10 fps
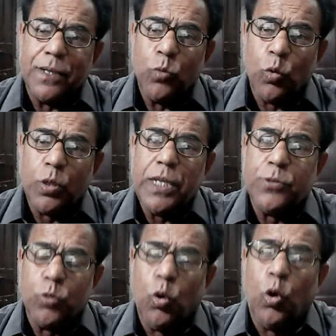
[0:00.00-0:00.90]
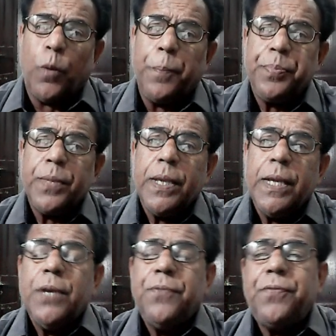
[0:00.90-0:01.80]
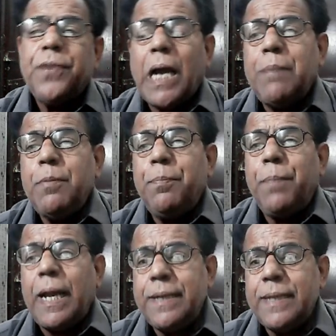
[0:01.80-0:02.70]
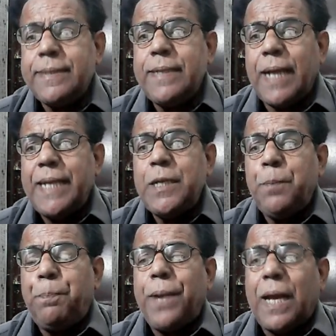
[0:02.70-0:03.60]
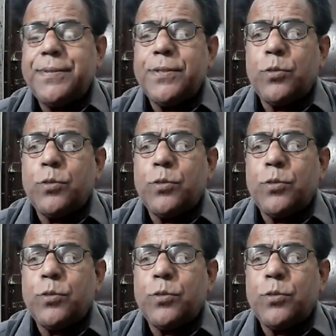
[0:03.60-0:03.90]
Okay, so from minus 9 plus